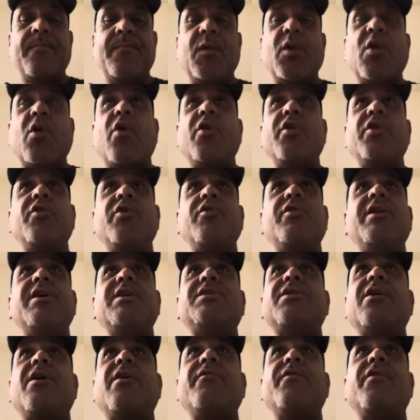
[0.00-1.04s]
Or you
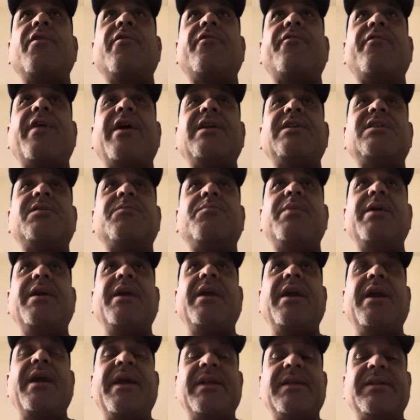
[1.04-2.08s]
deserve your fate to
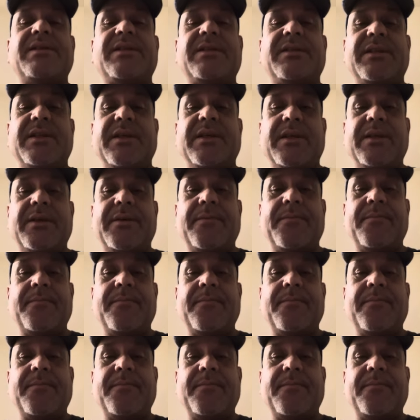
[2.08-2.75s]
be instant.